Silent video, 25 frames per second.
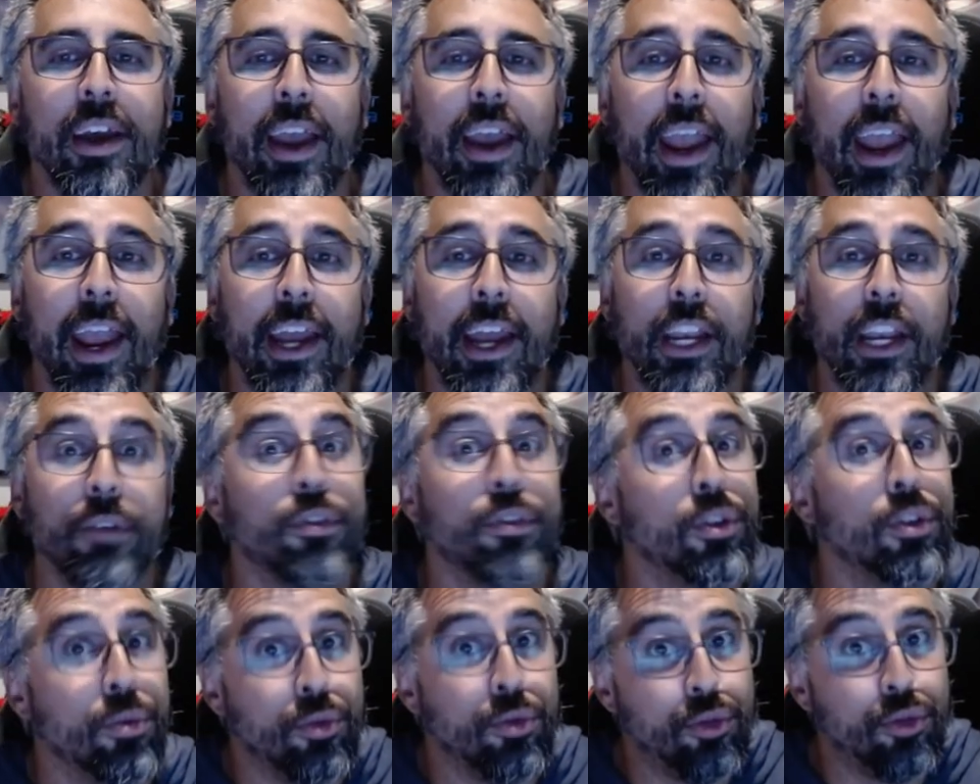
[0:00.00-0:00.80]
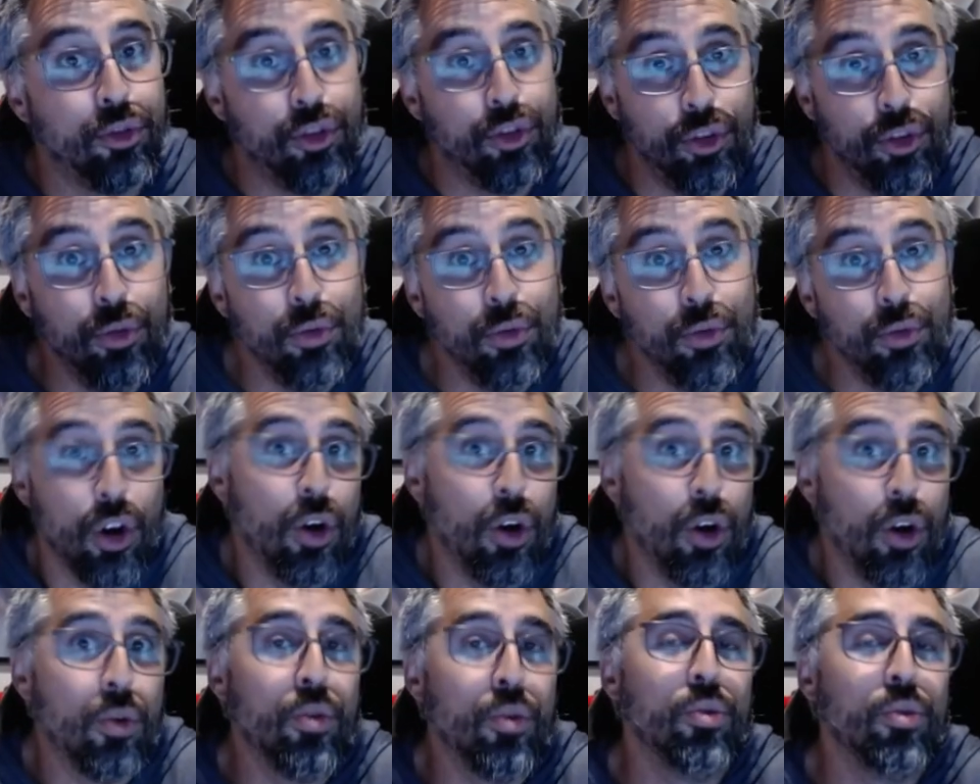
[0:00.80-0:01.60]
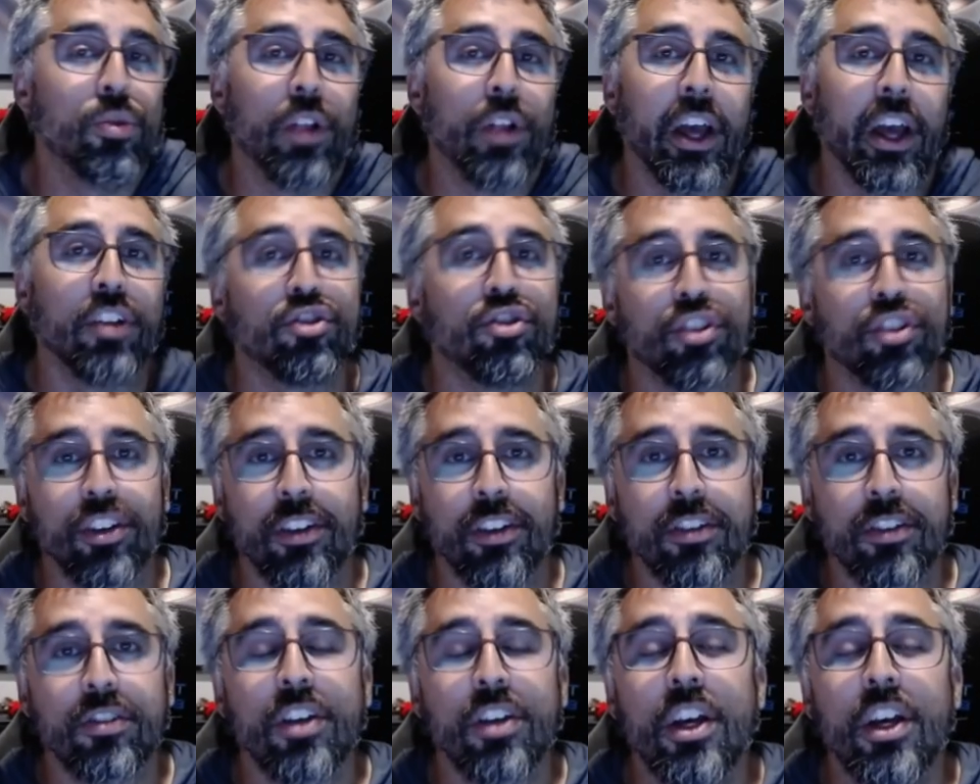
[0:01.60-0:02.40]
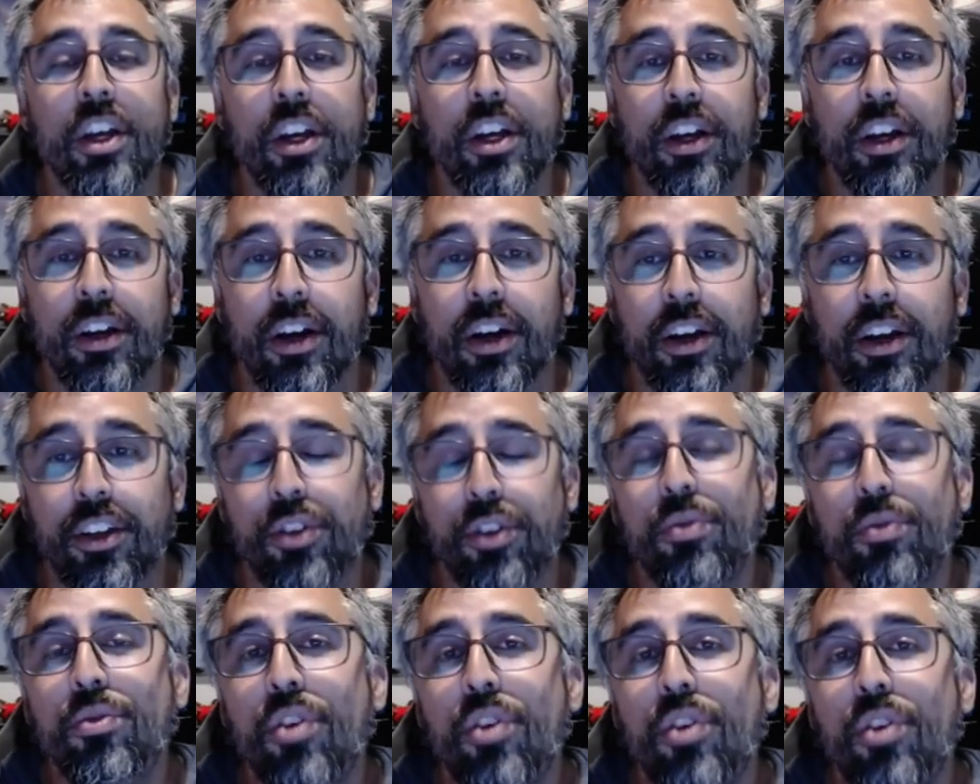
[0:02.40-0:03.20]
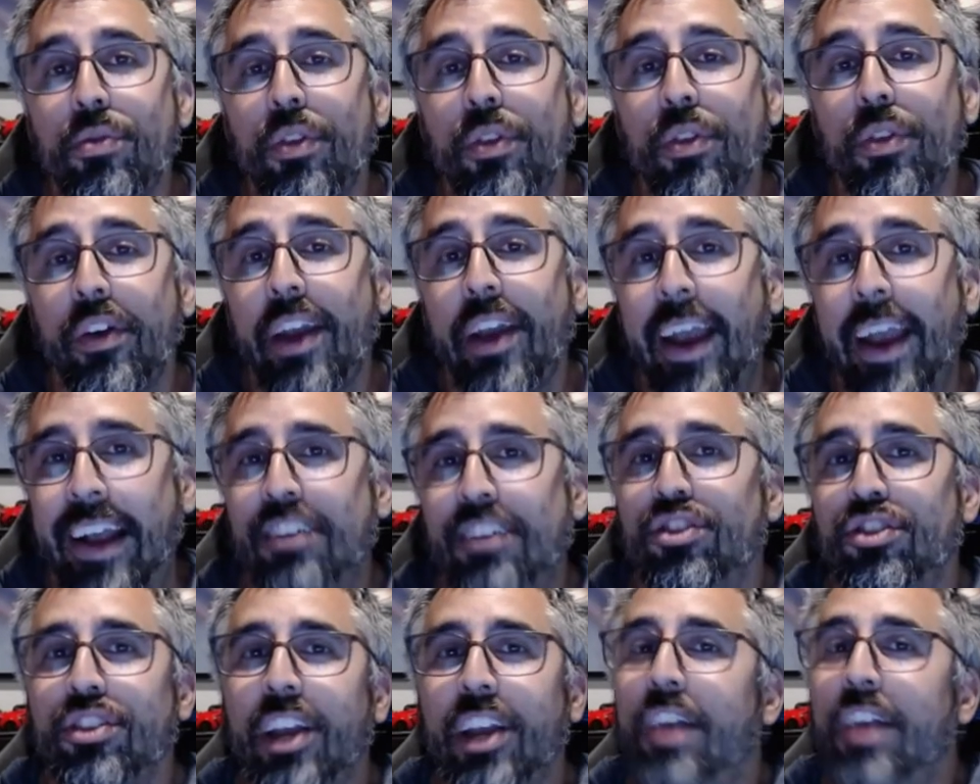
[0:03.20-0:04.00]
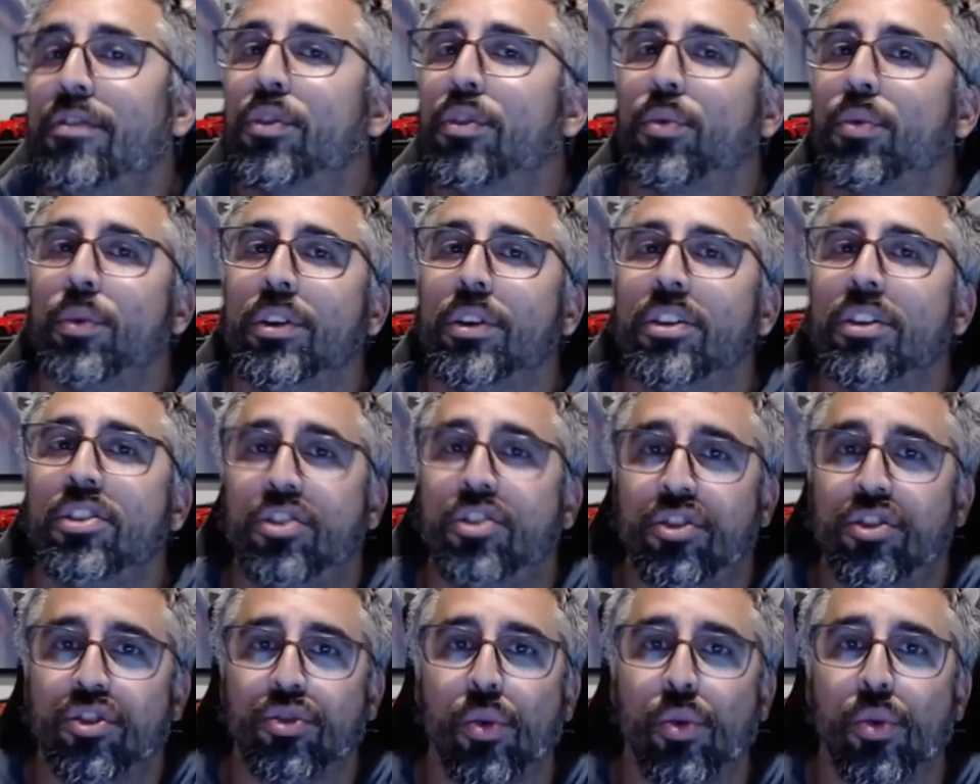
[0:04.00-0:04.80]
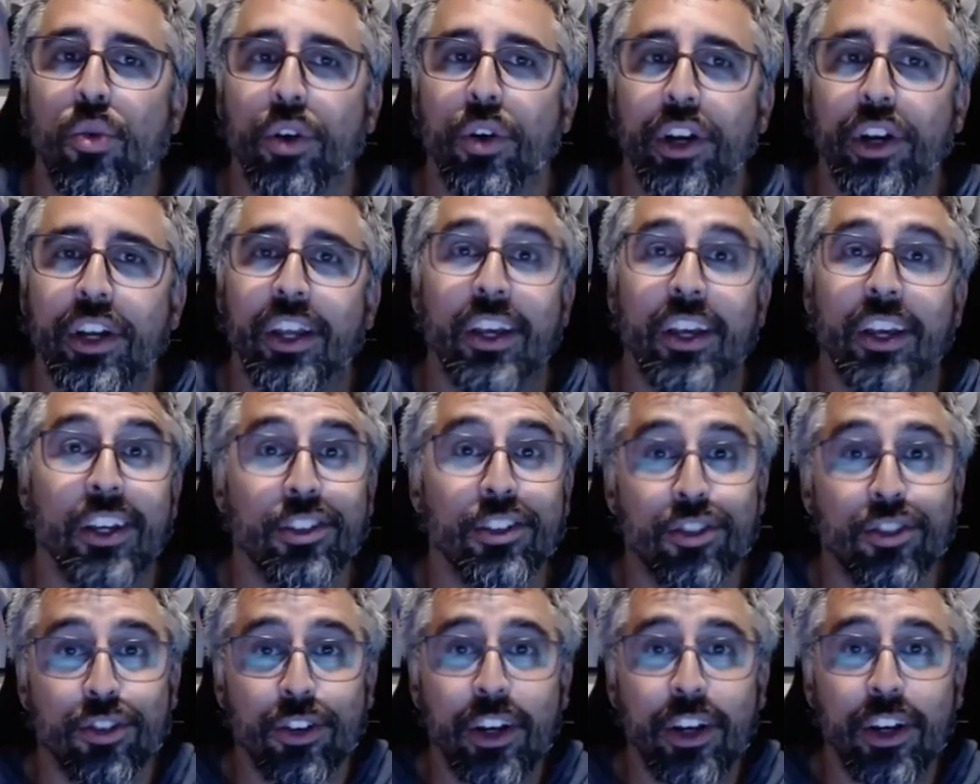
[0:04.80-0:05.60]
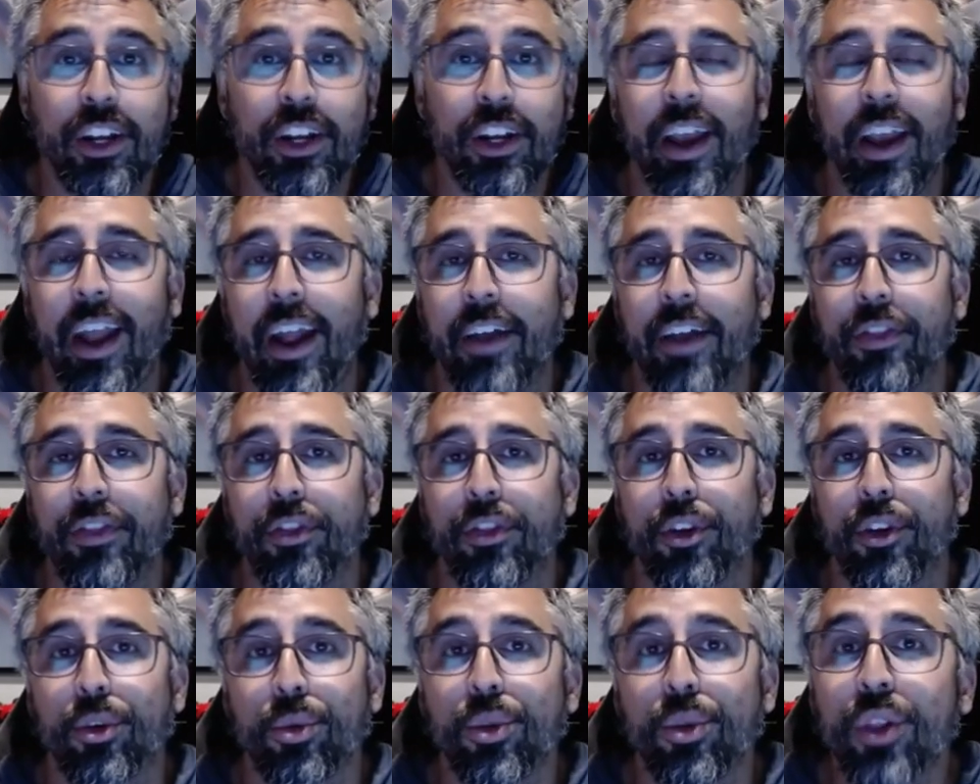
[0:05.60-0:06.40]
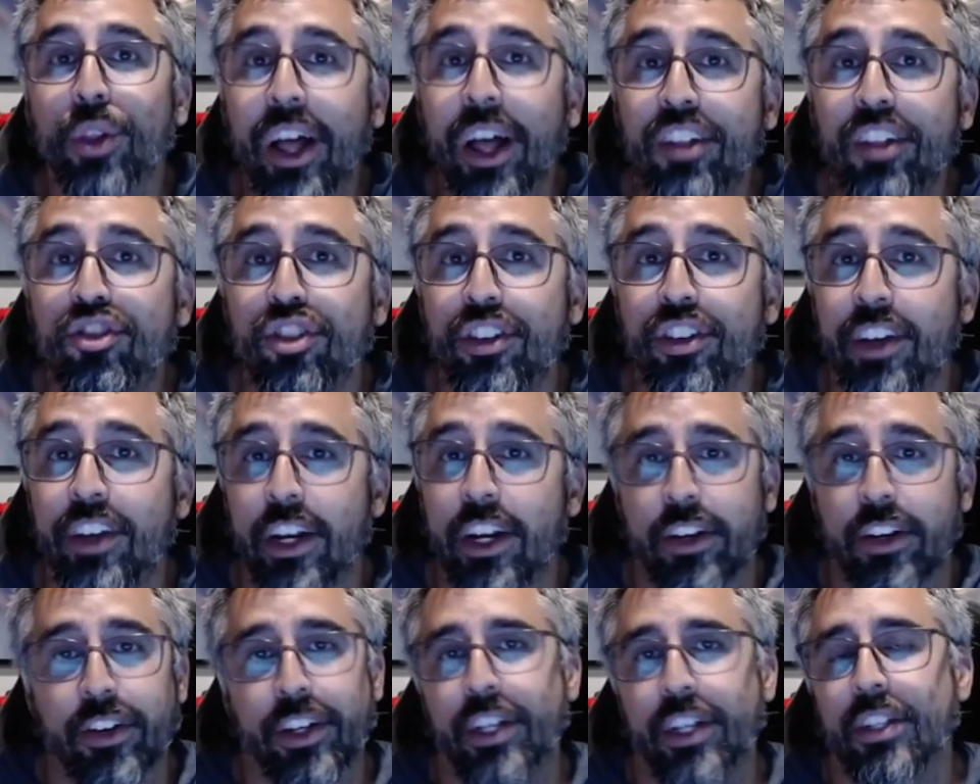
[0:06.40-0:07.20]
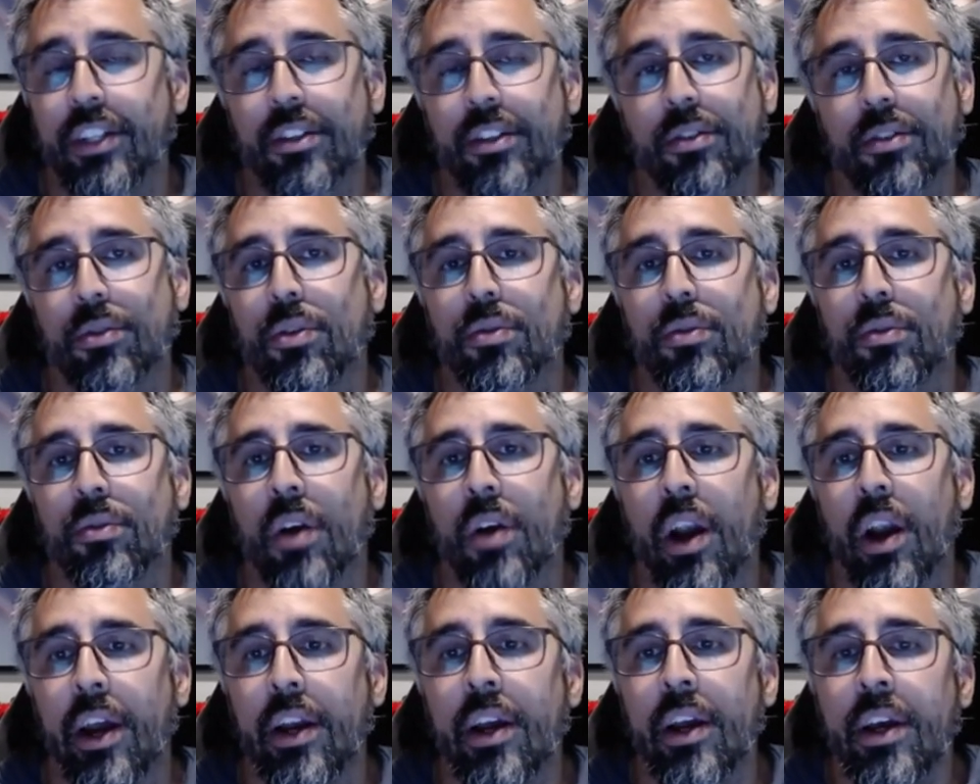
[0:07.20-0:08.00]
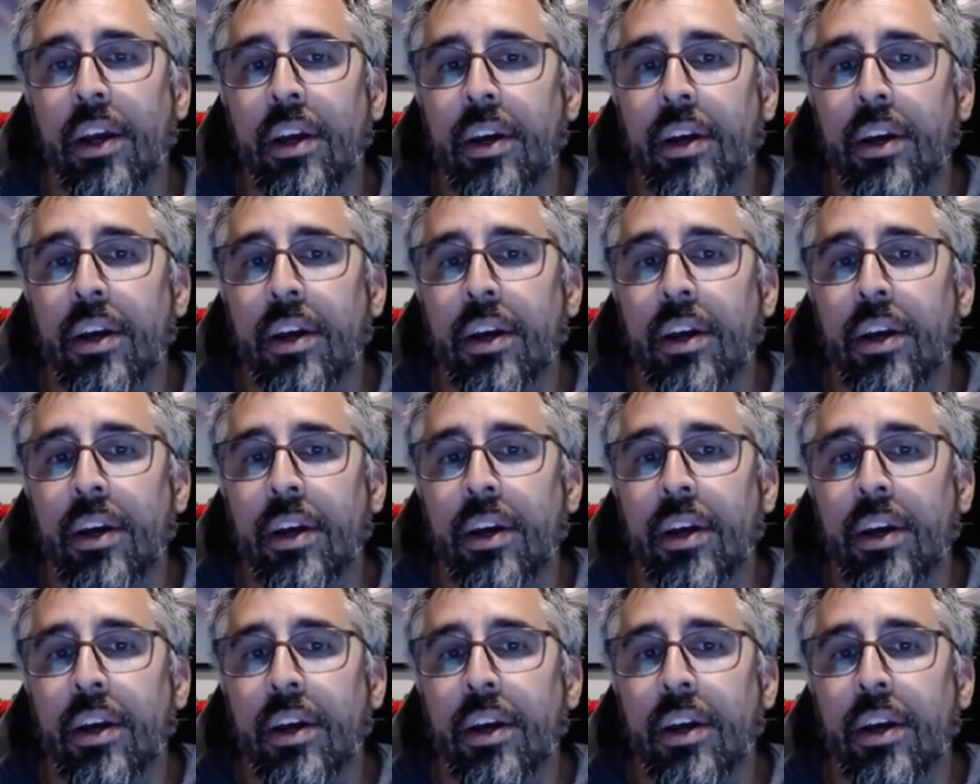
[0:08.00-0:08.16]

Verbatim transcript: And if you do know who Lancia is, uh, you know that they actually have a really storied history and they're legendary in their own right.